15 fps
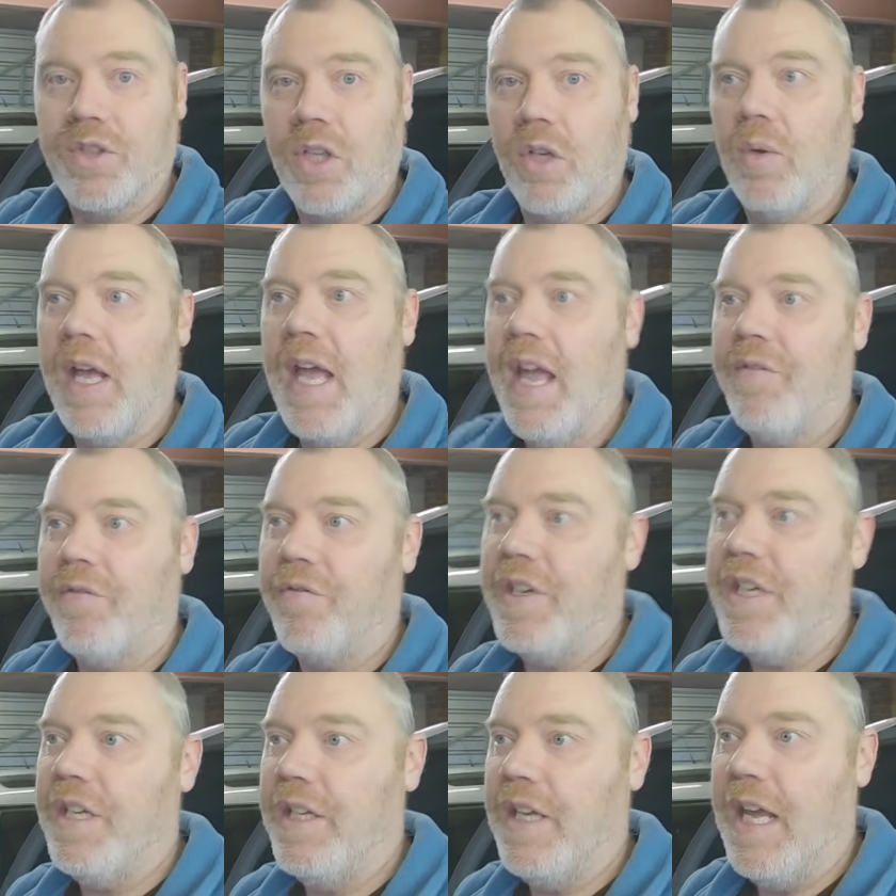So
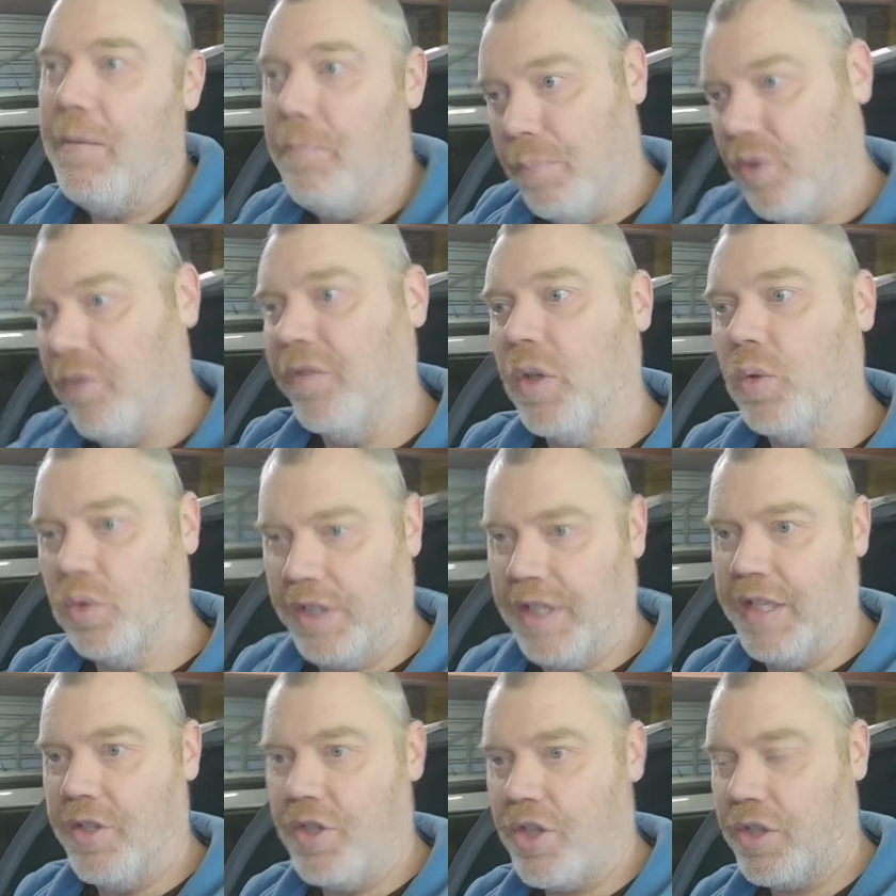every input
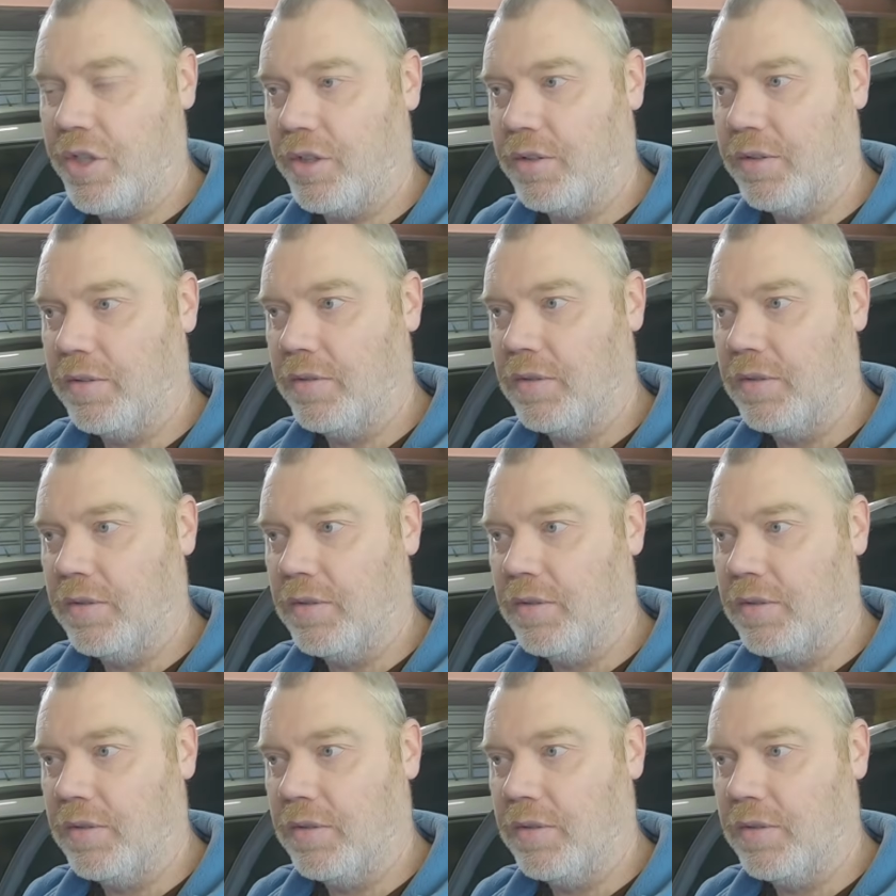voltage